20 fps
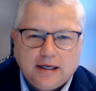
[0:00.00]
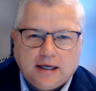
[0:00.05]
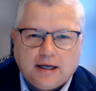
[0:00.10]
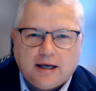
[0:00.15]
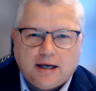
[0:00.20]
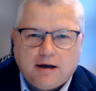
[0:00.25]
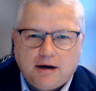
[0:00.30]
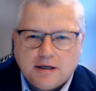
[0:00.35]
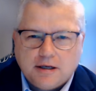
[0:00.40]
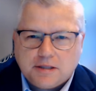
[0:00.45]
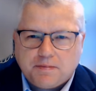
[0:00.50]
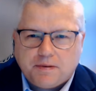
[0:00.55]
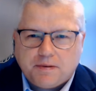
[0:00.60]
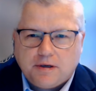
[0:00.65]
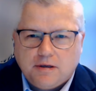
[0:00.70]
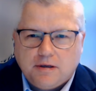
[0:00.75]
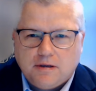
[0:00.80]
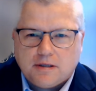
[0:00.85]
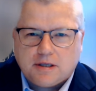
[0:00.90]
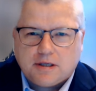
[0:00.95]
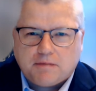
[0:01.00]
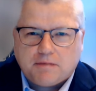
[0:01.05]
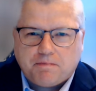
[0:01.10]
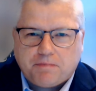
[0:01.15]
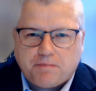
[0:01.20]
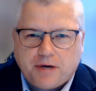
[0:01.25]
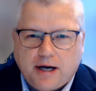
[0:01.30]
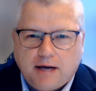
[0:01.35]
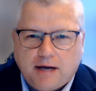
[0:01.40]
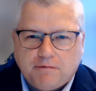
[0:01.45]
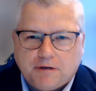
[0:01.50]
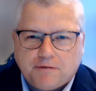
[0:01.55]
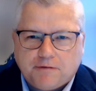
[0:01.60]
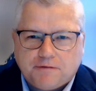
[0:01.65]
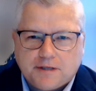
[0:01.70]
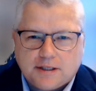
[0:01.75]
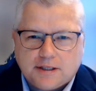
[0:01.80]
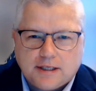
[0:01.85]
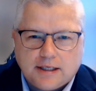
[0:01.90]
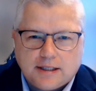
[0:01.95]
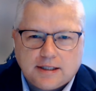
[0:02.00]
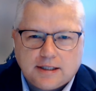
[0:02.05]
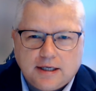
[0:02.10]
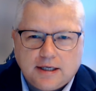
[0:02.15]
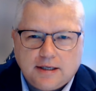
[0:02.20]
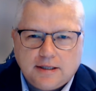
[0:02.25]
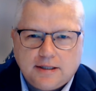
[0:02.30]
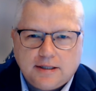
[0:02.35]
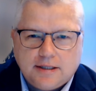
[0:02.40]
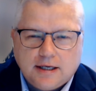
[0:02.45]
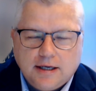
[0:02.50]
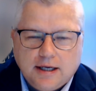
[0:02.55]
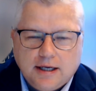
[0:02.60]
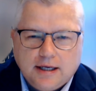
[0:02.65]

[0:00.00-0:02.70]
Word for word: uh, hospitals and private facilities.